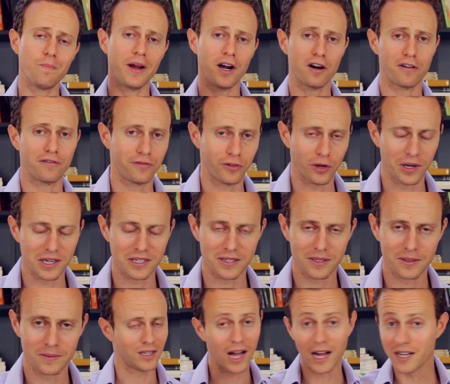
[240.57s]

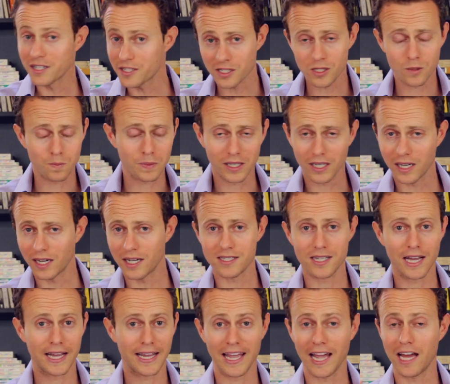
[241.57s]
barefoot. Not just
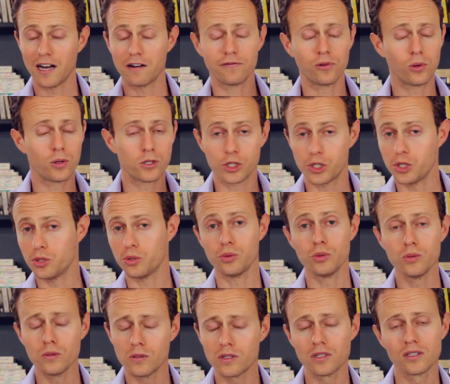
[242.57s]
because I can't afford
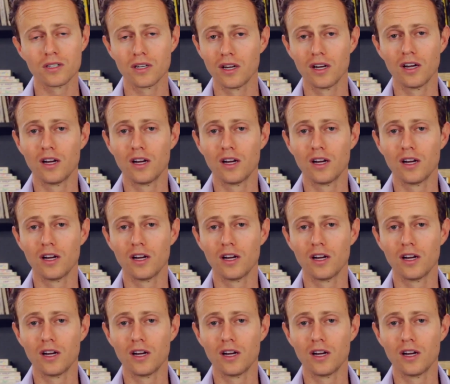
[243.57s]
shoes,